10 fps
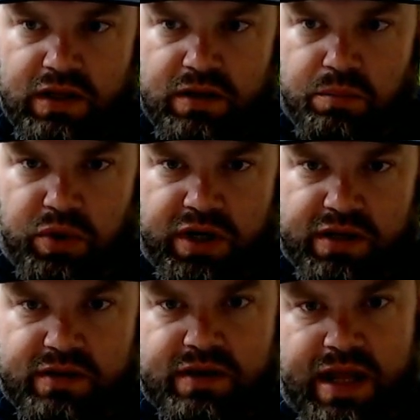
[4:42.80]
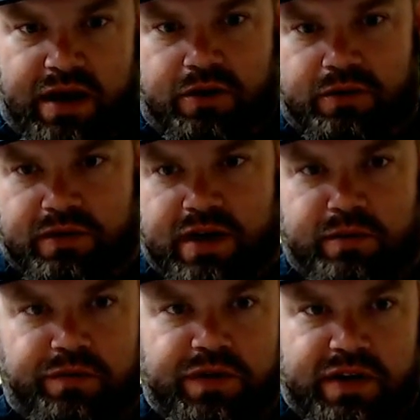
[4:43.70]
but now that I'm
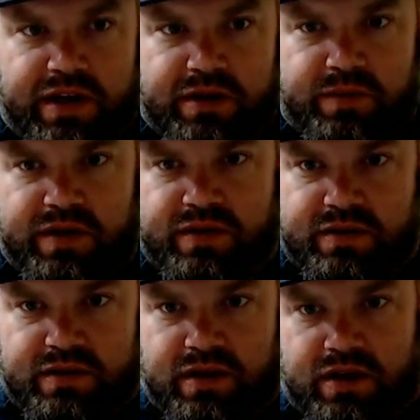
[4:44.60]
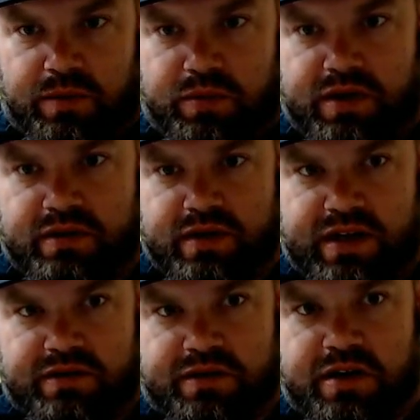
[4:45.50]
affiliated with a couple other
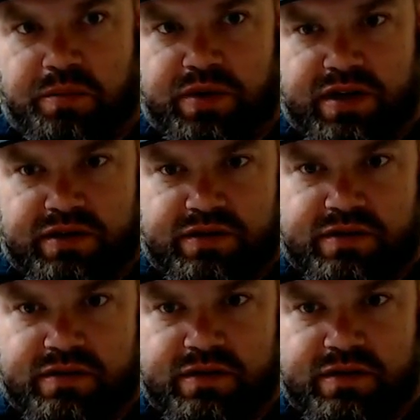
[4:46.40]
laser companies,